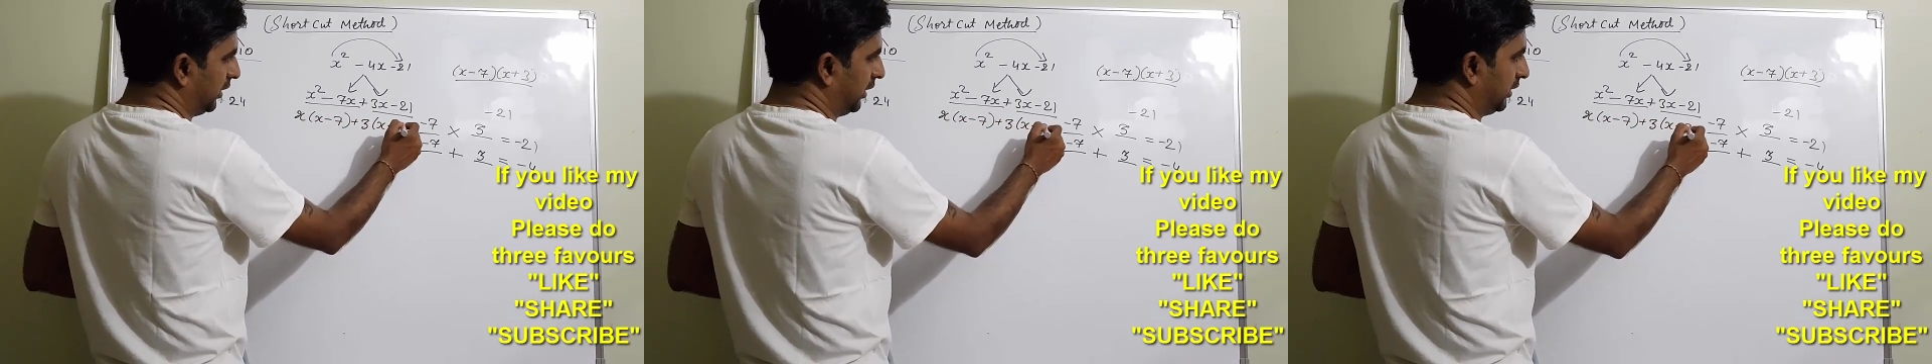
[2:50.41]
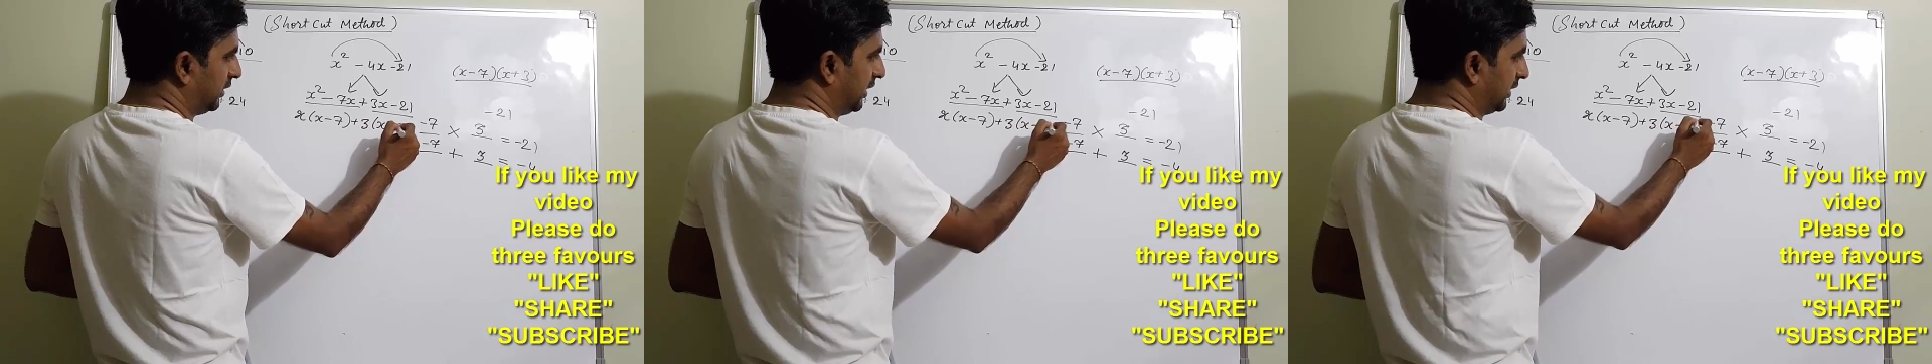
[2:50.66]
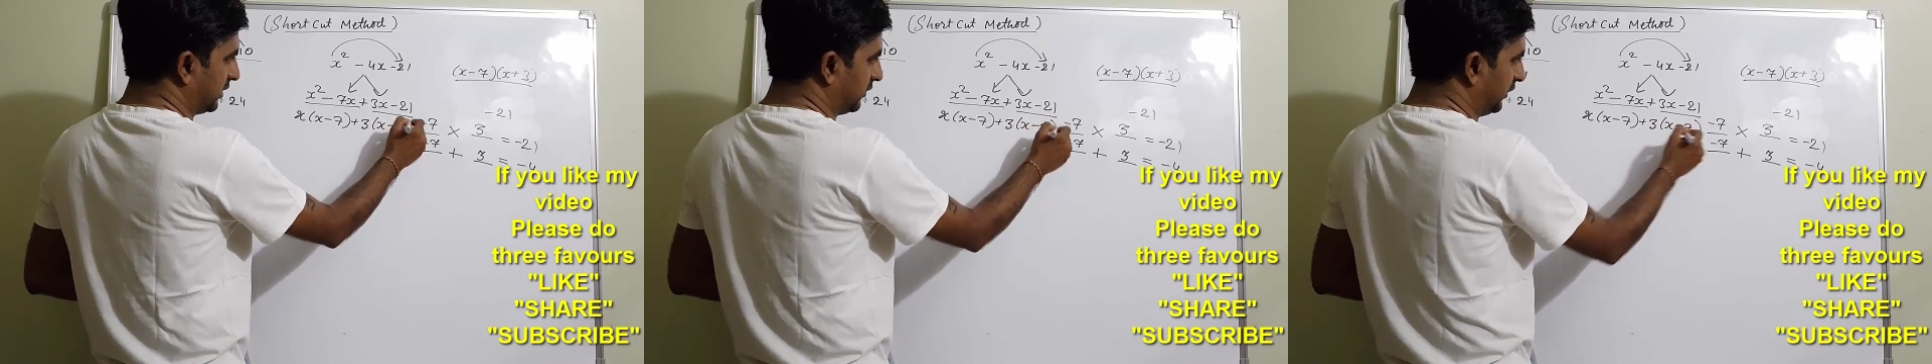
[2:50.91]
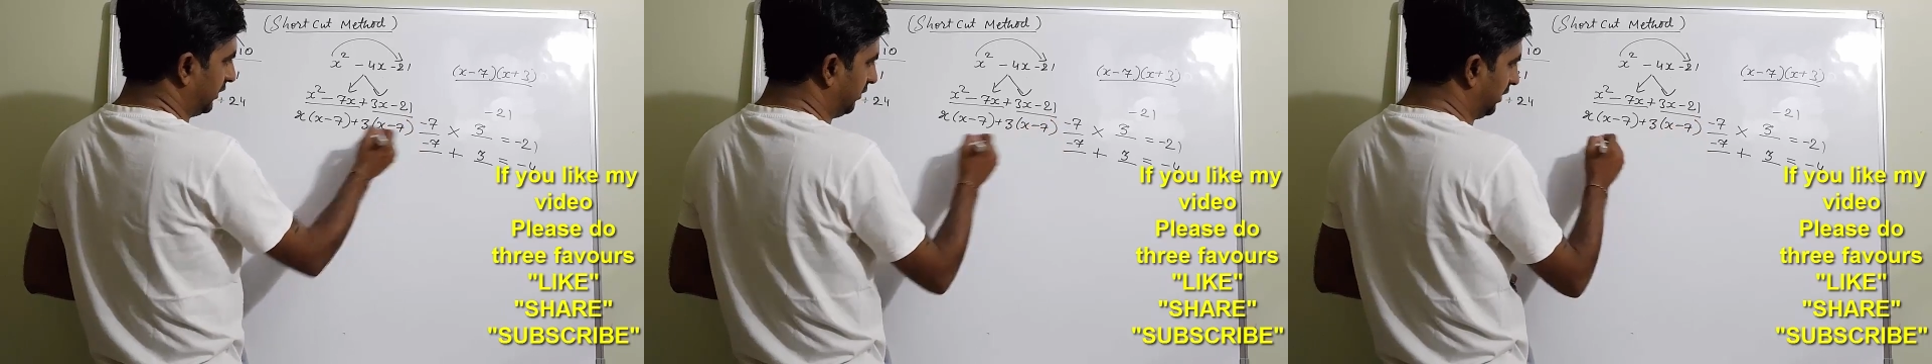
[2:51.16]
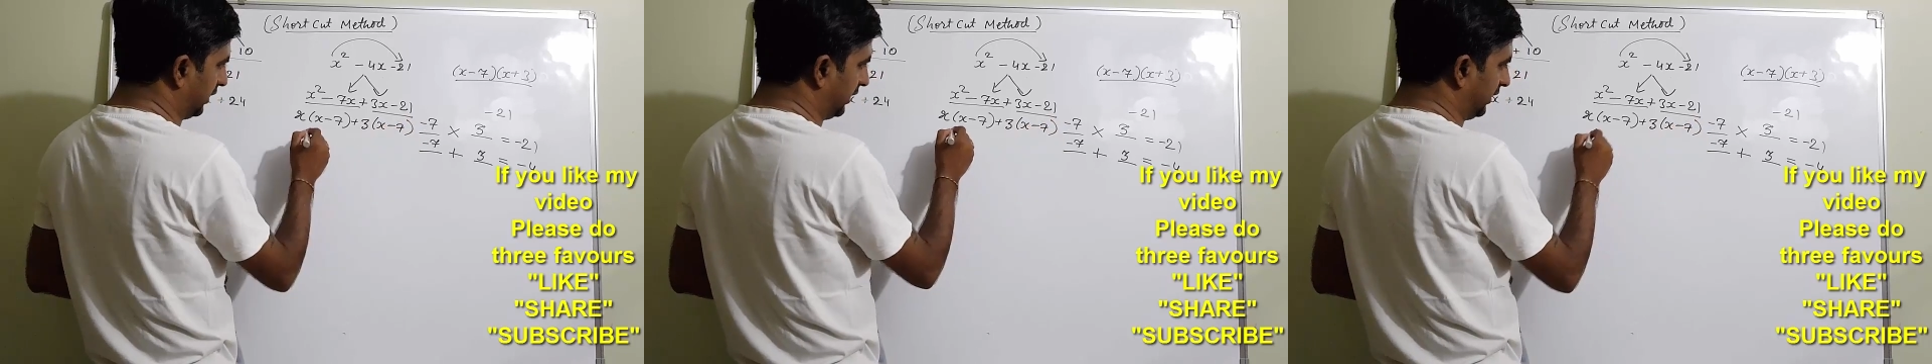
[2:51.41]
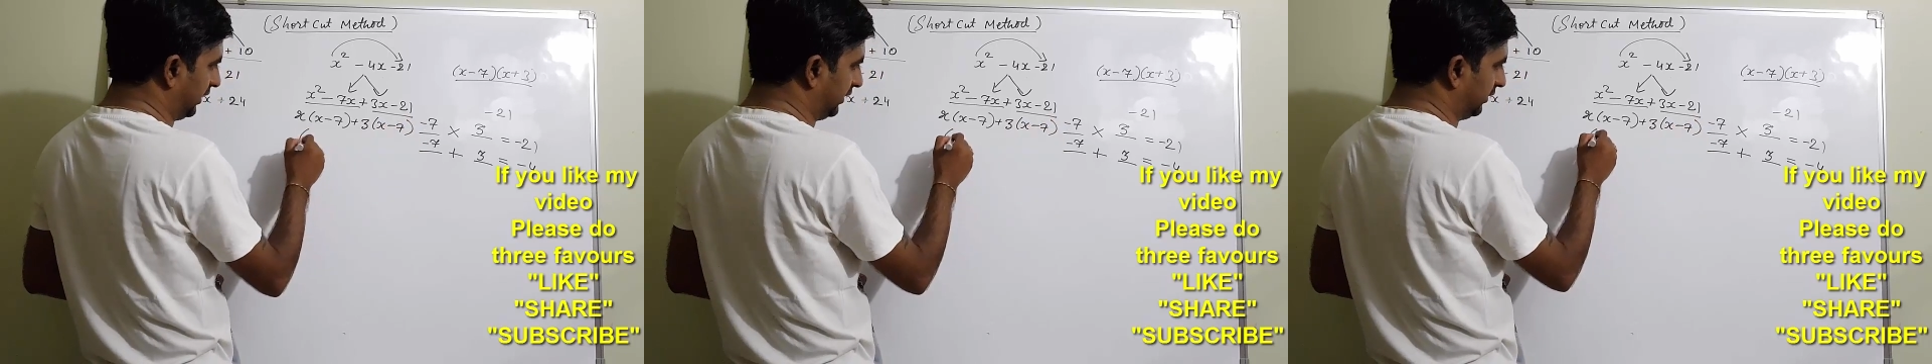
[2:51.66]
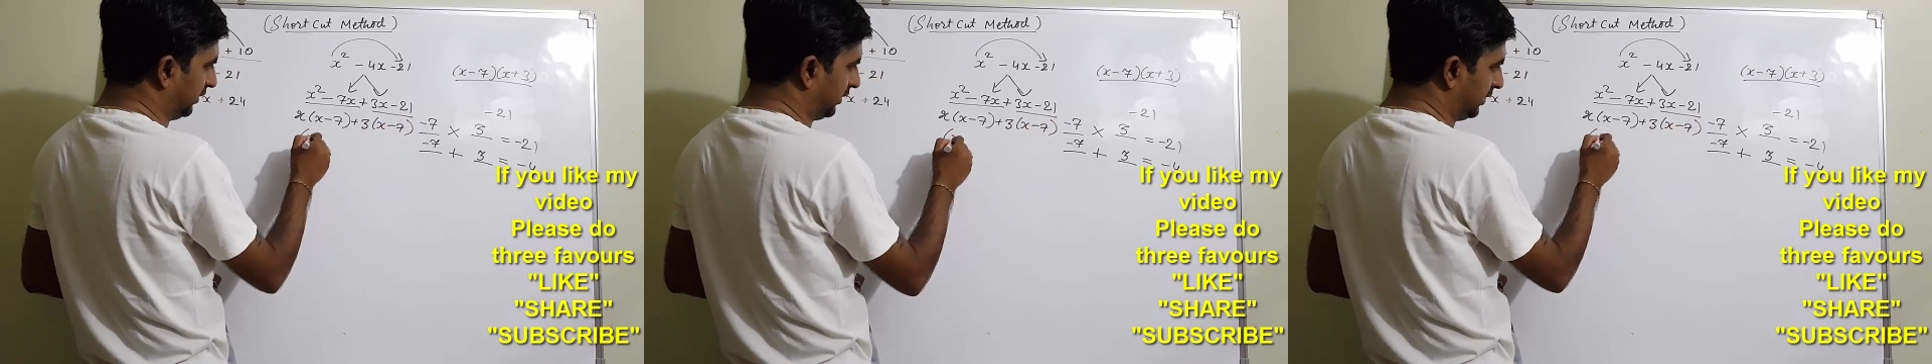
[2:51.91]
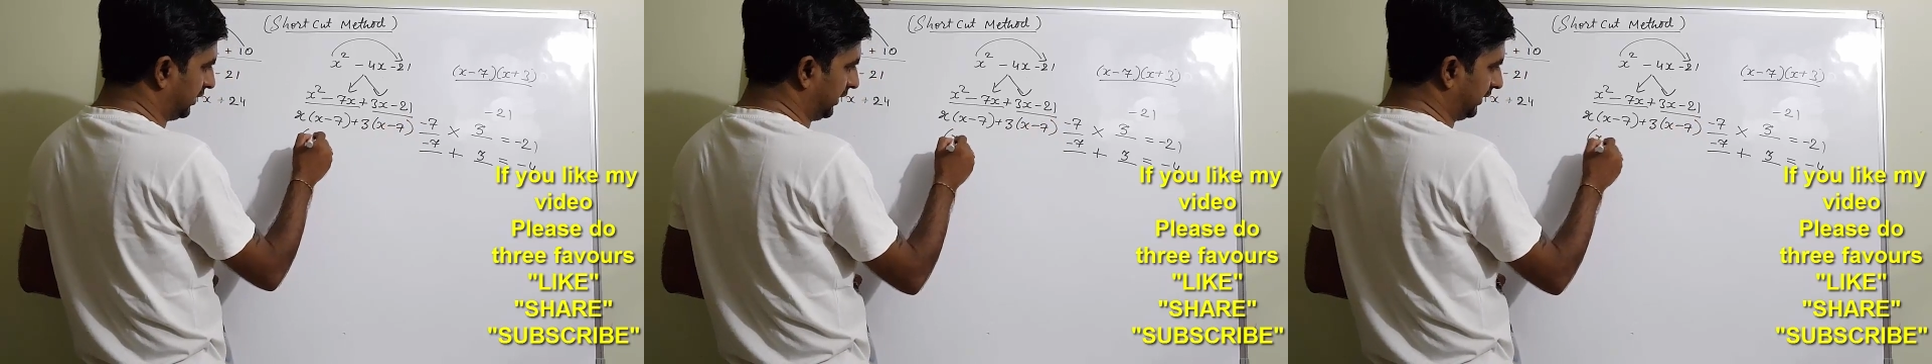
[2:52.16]
And yes, we were getting the
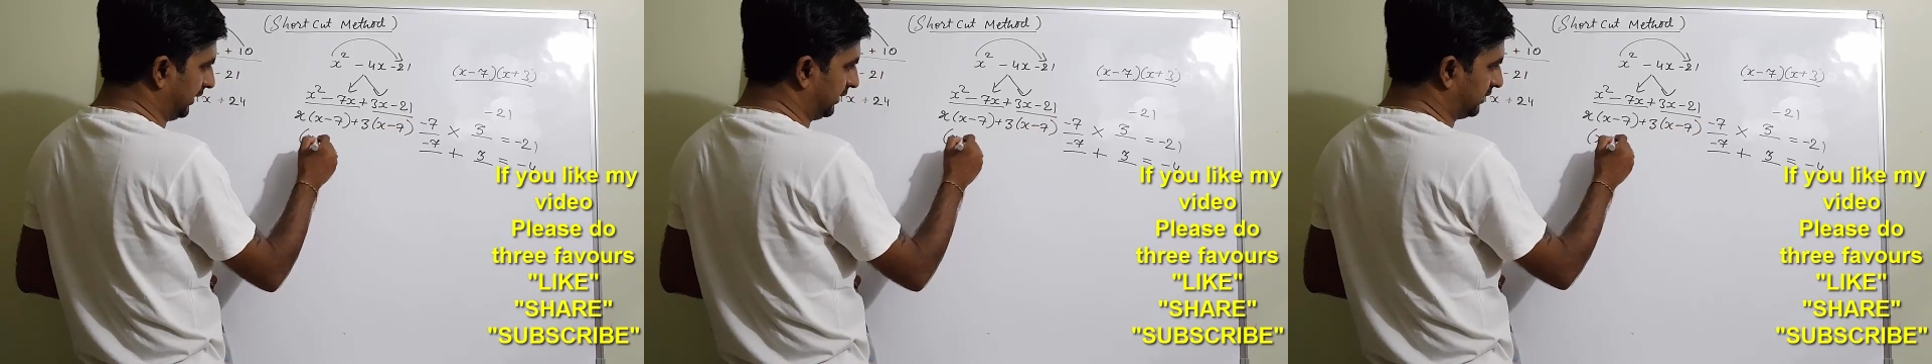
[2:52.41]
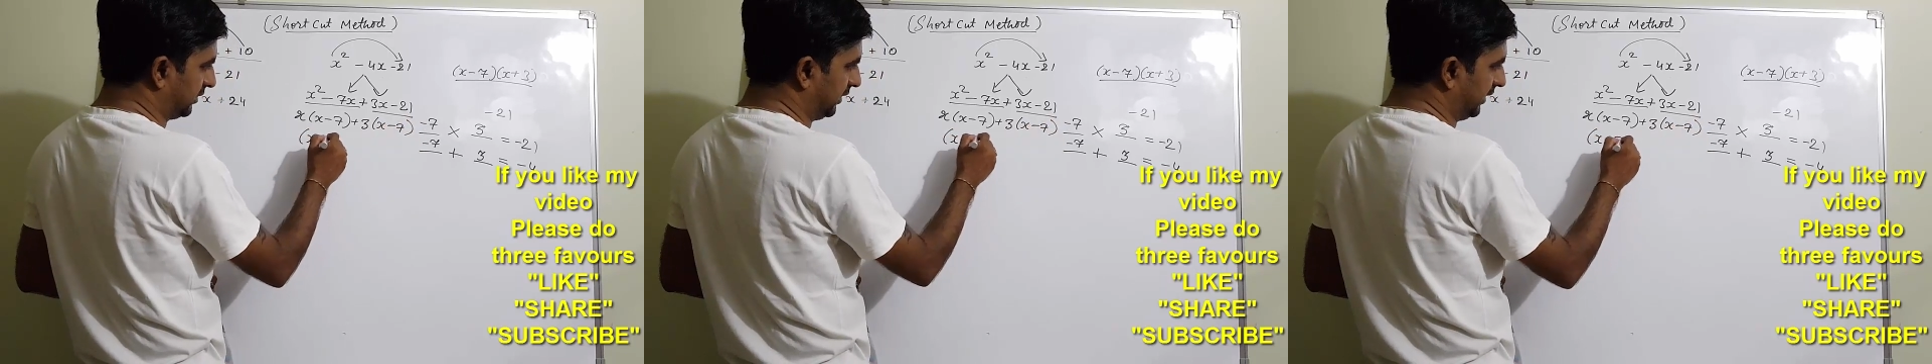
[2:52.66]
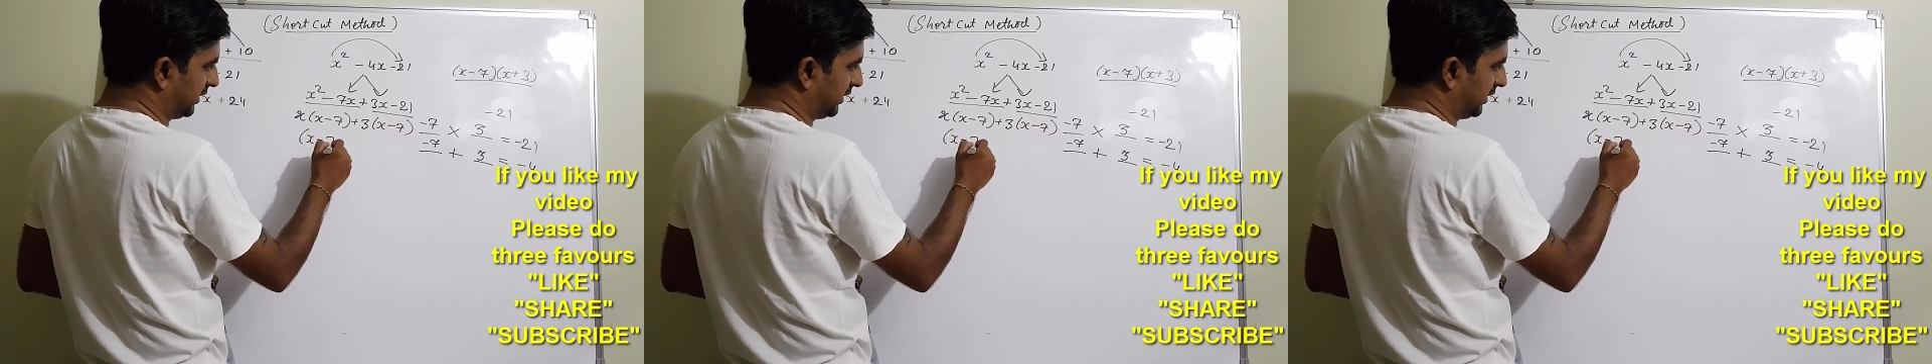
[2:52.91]
correct answer,